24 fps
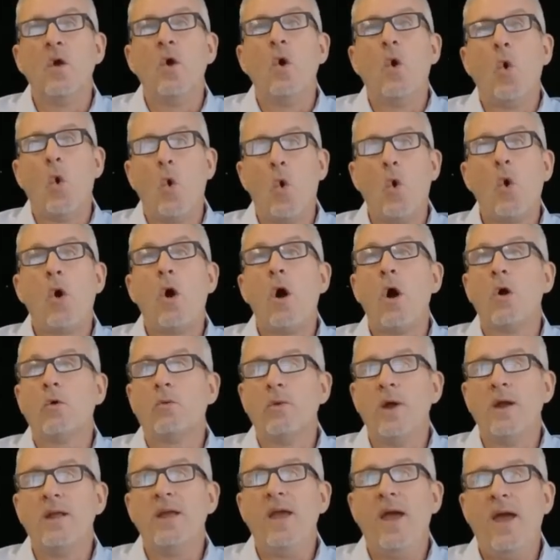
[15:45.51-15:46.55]
or
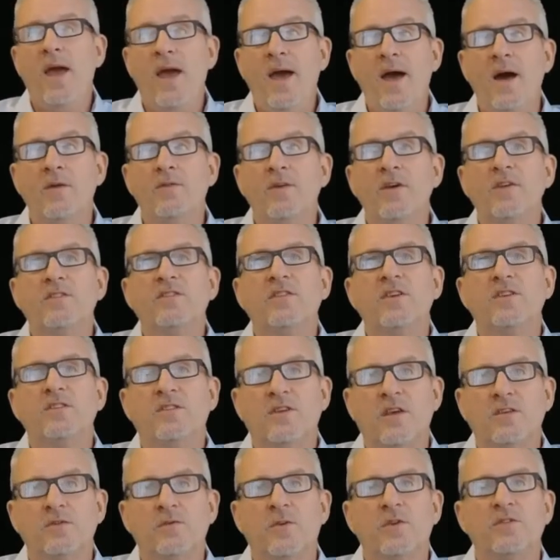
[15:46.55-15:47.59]
already have a
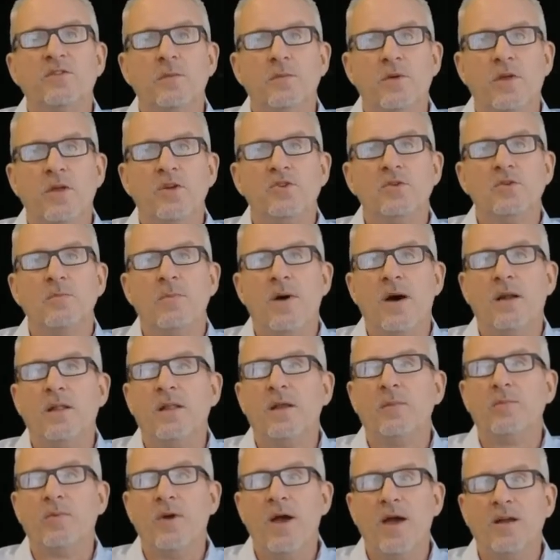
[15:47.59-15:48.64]
successful simulation modeling
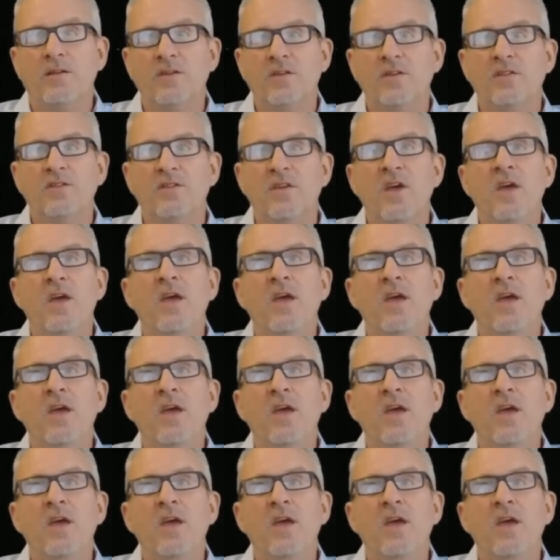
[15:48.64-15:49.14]
practice